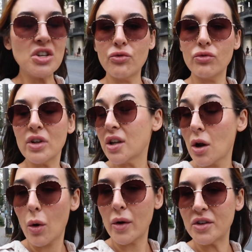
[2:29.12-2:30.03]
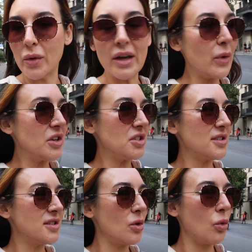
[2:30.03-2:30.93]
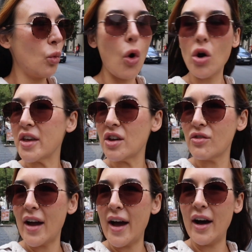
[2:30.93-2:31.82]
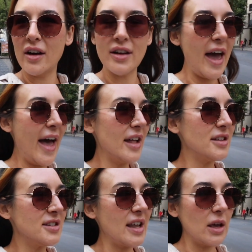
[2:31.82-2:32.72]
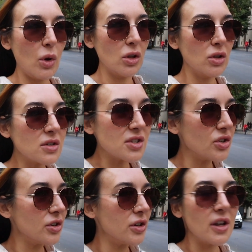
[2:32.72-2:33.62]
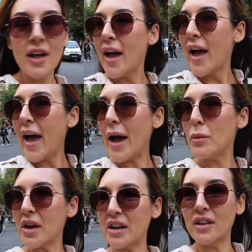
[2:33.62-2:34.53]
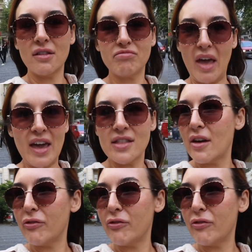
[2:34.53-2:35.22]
don't really know what we're doing. We're just walking around and seeing what looks good, and we're gonna eat their